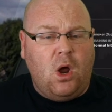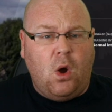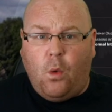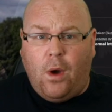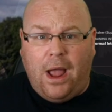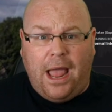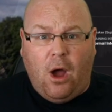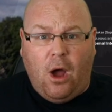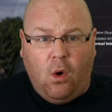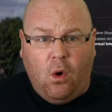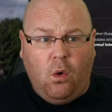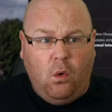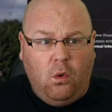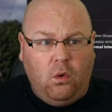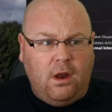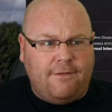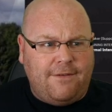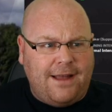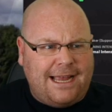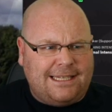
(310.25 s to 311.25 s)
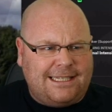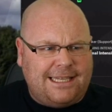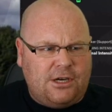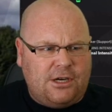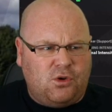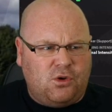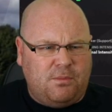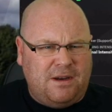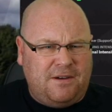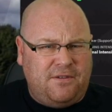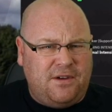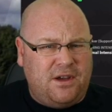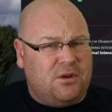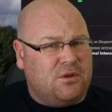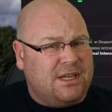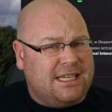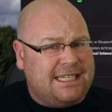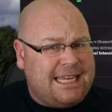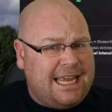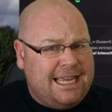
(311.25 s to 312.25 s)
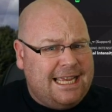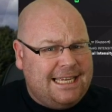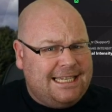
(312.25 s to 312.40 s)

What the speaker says: where all of our central midfielders